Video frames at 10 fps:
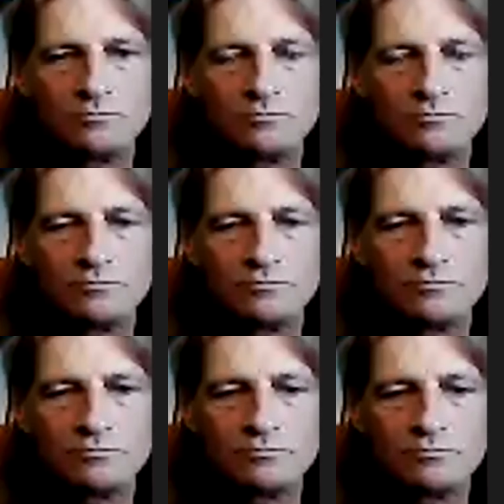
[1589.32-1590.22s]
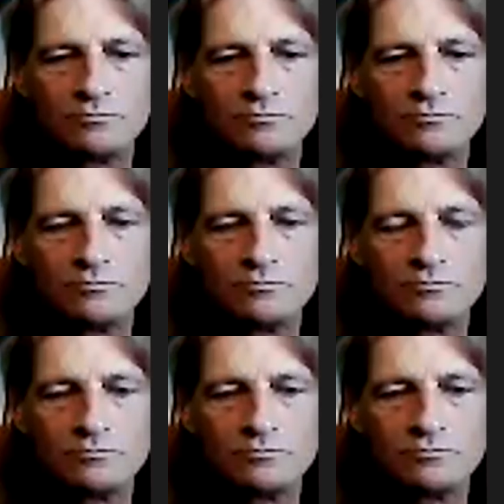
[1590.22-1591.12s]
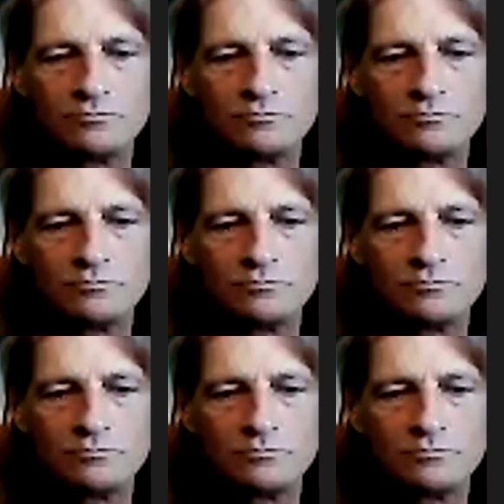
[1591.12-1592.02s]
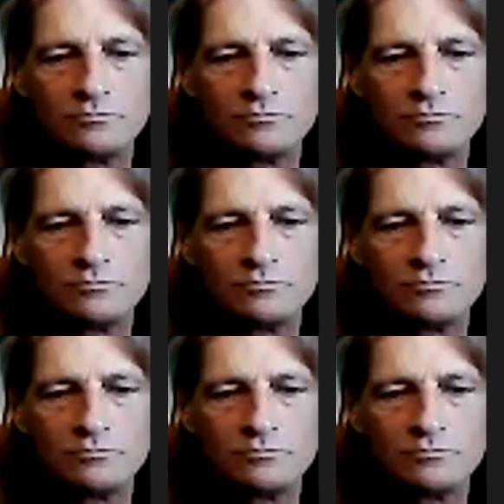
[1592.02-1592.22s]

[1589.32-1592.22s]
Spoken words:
The person shown says nothing.